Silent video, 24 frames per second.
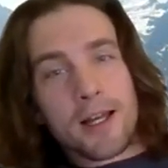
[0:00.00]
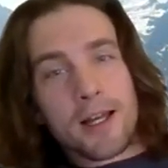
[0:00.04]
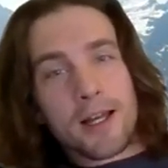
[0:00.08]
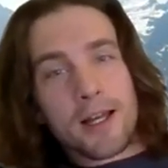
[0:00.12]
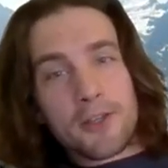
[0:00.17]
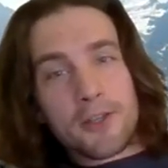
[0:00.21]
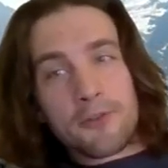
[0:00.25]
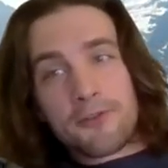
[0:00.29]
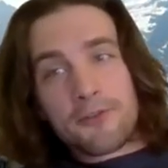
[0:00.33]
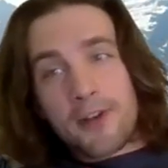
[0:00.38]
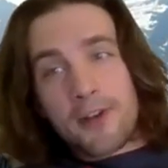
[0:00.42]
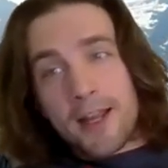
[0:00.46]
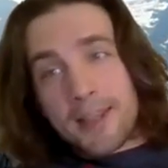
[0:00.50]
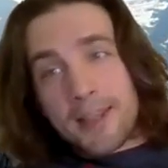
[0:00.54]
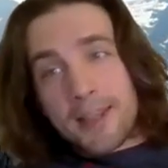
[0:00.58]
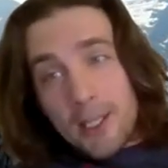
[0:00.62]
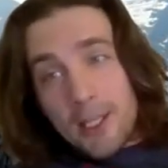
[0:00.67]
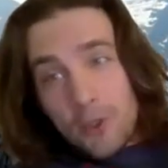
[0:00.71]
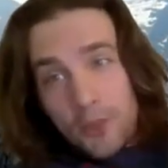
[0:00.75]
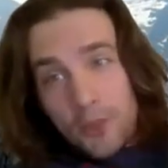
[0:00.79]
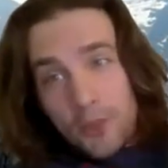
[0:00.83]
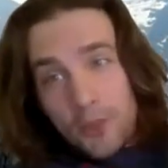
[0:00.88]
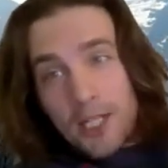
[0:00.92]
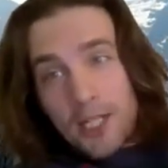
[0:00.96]
you find that
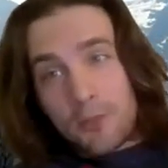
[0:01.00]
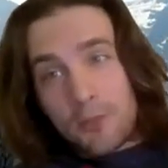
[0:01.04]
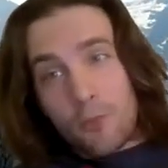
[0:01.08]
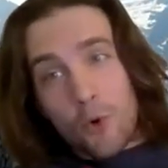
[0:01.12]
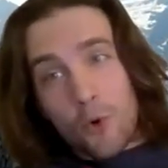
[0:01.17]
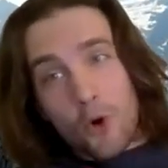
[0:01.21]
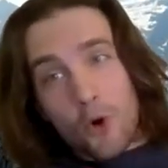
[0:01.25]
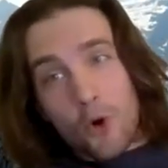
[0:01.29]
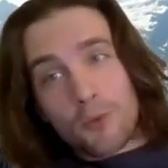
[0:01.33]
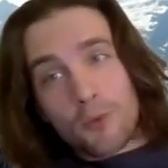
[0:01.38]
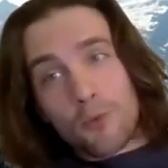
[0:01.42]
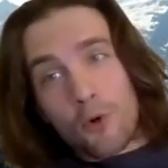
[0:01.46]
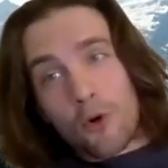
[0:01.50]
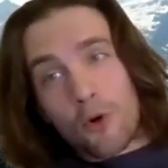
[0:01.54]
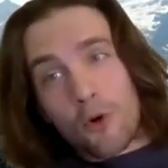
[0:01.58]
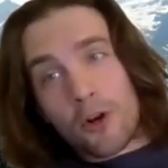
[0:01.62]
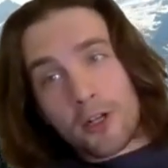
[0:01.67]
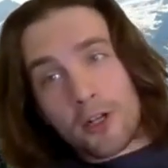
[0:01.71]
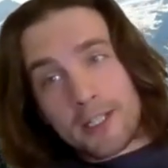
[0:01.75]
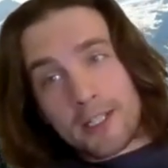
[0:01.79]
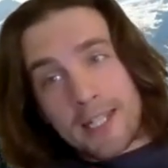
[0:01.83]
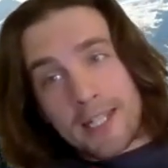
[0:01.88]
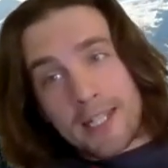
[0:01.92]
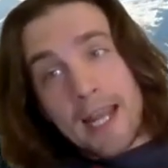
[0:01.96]
you need more and more
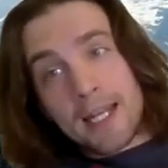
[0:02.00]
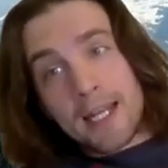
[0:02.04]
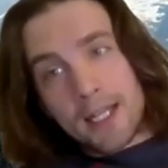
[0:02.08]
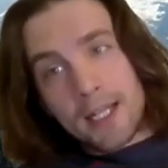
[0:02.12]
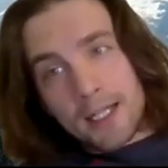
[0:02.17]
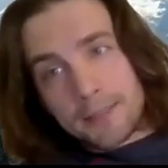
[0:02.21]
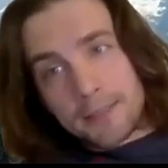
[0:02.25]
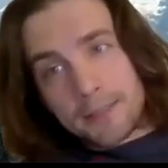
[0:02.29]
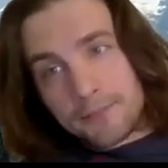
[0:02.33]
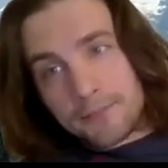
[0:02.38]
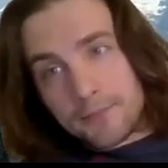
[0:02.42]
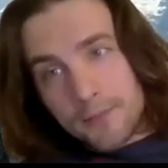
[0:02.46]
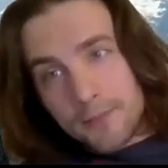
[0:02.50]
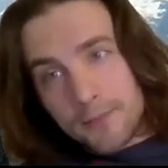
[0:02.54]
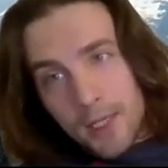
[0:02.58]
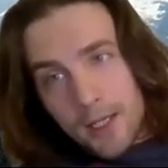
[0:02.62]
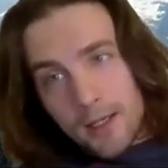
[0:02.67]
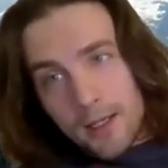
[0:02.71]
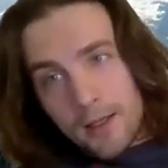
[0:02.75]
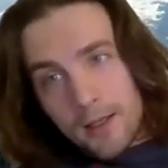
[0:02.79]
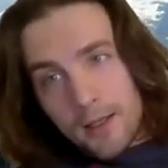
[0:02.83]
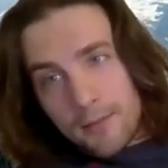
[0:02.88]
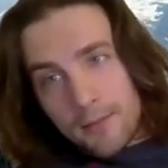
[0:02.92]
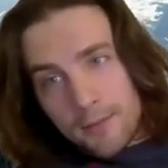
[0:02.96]
data
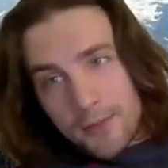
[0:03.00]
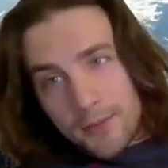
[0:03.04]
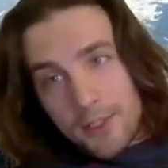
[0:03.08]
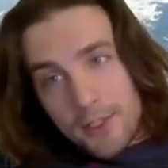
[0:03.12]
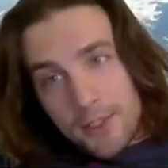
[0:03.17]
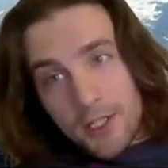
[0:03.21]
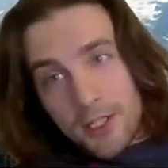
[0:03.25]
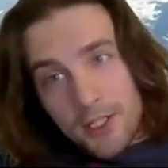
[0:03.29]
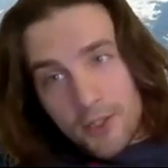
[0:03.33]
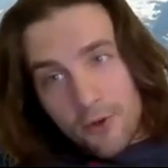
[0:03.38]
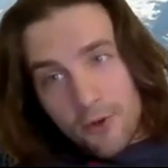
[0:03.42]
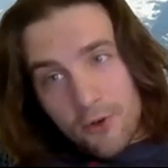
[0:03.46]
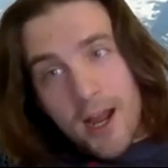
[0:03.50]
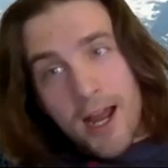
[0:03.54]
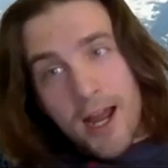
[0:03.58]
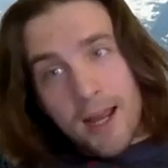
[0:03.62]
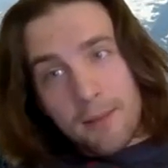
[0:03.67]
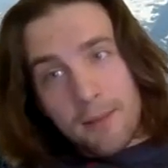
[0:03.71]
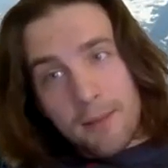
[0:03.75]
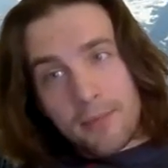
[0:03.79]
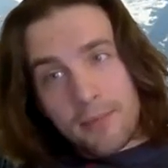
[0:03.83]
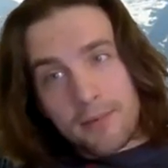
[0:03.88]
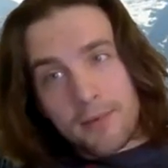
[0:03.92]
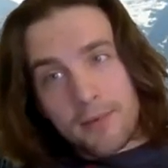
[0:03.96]
to describe
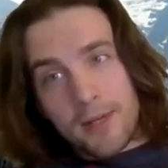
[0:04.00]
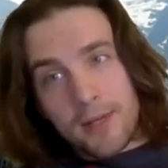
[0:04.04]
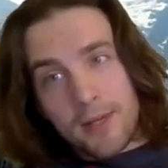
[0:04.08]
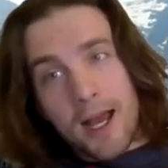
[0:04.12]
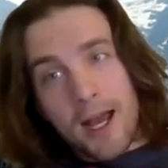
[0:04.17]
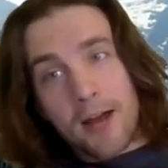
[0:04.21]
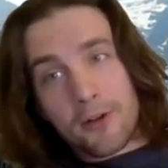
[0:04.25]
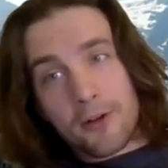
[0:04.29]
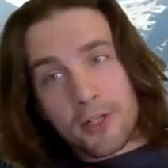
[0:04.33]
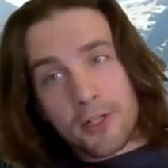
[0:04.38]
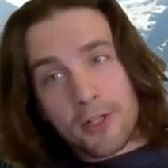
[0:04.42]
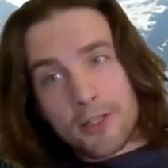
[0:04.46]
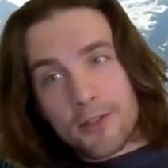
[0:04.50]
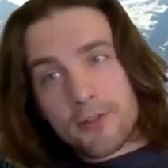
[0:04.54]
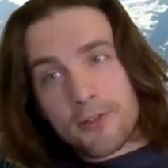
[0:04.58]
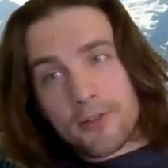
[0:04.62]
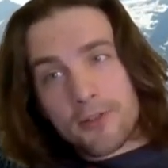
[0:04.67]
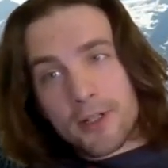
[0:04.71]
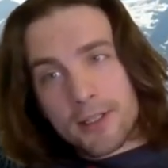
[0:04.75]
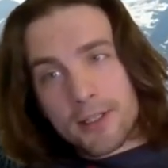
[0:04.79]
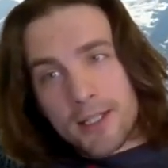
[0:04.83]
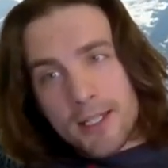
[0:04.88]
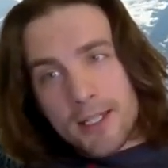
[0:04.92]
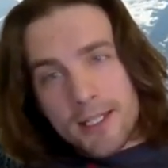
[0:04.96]
how to construct
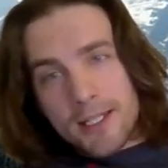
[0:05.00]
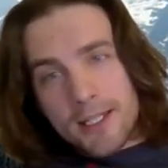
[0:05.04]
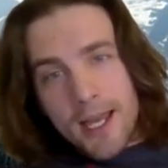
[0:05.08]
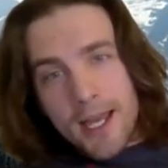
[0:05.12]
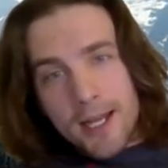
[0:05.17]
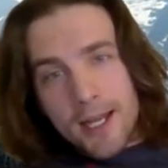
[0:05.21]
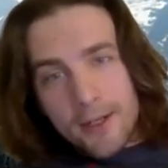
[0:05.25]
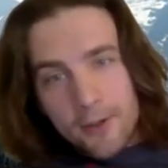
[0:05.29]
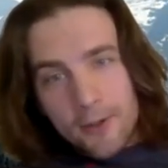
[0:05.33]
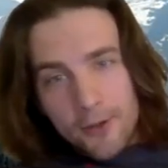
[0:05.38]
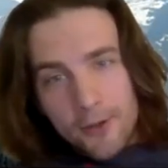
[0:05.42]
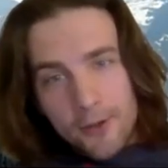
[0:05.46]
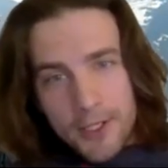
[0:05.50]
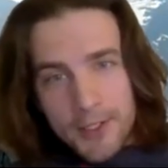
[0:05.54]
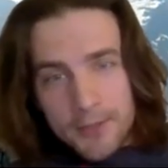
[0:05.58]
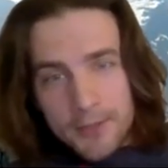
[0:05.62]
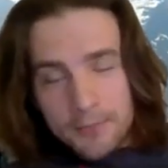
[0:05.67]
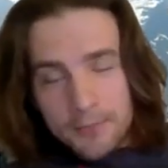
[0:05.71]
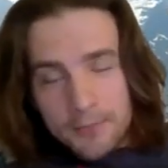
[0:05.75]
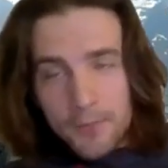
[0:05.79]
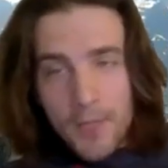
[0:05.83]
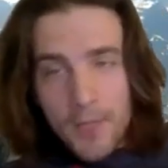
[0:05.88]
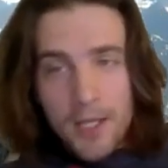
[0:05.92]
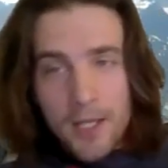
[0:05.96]
these categories.
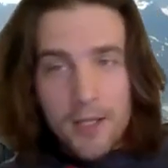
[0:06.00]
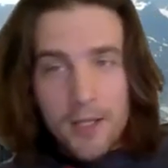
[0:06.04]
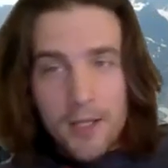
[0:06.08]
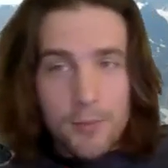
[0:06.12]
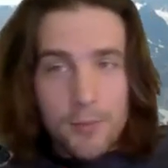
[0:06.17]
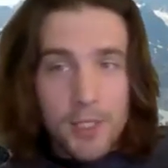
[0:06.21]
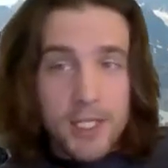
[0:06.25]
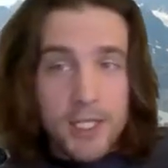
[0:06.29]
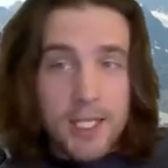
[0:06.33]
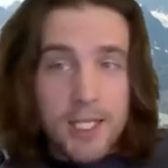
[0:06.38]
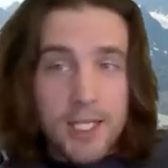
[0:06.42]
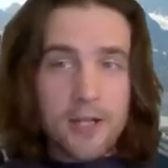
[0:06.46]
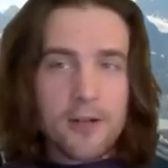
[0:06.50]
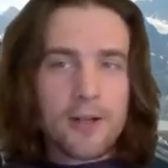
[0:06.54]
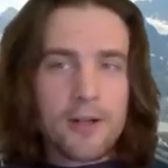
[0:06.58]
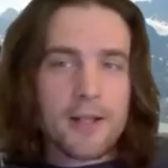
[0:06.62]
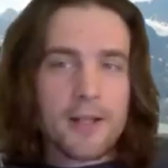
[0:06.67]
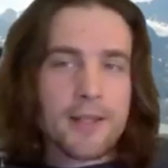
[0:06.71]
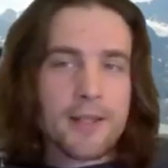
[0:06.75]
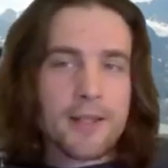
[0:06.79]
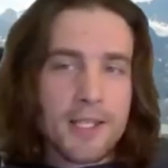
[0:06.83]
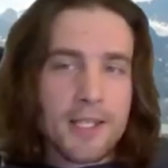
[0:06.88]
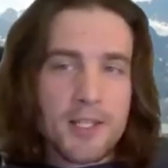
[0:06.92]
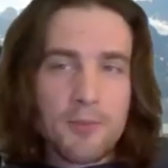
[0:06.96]
But here in
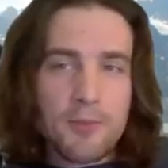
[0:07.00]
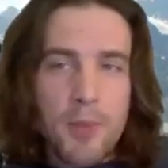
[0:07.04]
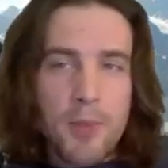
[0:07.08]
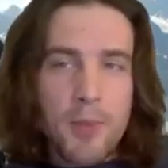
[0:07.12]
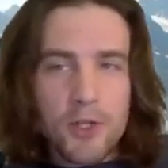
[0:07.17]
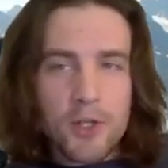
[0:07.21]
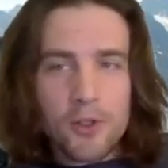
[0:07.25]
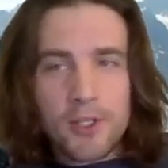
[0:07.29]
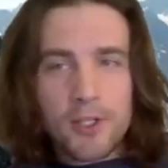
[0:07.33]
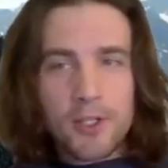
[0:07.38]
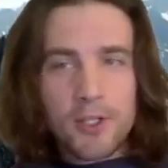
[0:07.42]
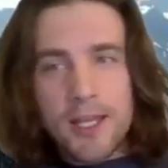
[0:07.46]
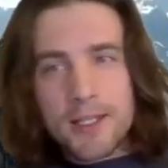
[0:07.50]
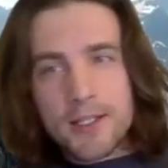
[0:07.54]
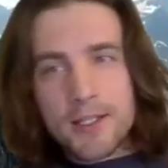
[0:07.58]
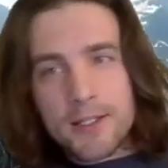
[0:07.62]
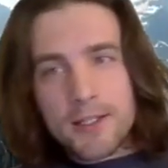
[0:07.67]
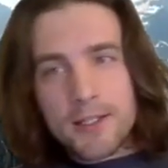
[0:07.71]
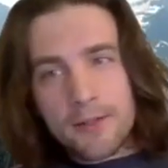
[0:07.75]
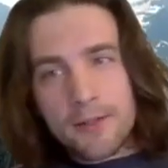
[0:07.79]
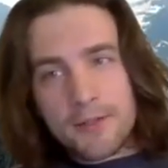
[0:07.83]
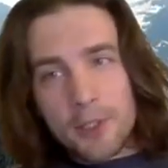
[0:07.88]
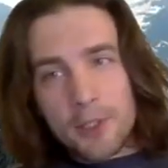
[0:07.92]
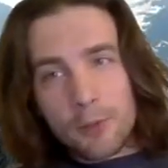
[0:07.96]
this special case
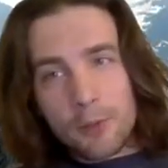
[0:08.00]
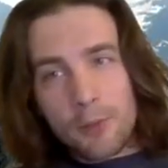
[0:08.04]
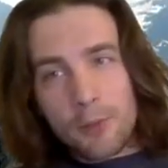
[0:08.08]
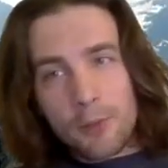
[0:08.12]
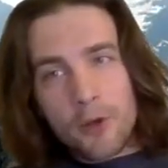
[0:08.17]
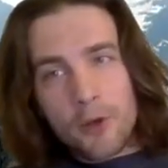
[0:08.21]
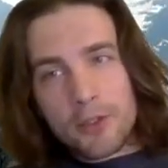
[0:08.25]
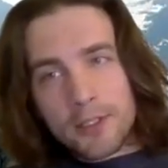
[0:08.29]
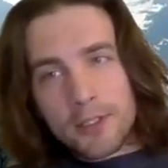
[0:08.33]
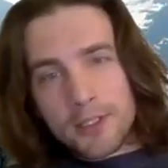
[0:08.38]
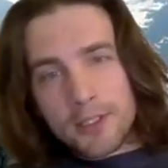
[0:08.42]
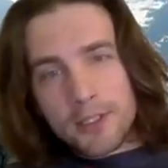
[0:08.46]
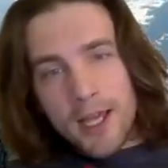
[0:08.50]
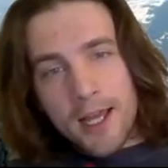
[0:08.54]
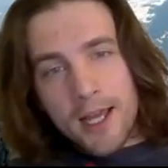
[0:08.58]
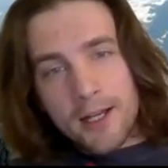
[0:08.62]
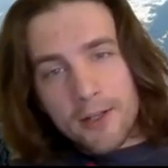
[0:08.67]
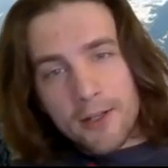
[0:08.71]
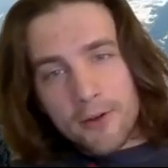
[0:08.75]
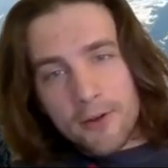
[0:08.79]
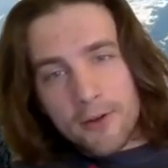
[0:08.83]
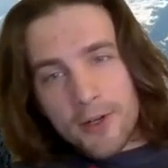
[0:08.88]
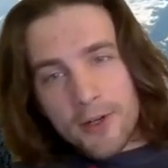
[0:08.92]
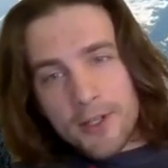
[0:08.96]
of nilpotent
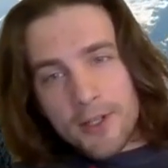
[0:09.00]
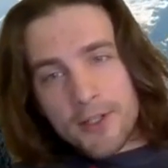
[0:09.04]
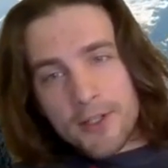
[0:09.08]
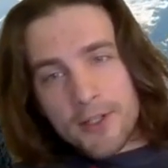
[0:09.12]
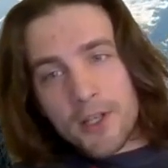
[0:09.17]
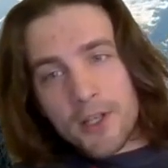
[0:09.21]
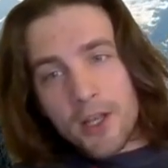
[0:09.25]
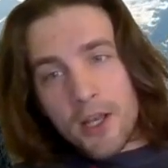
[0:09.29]
categories,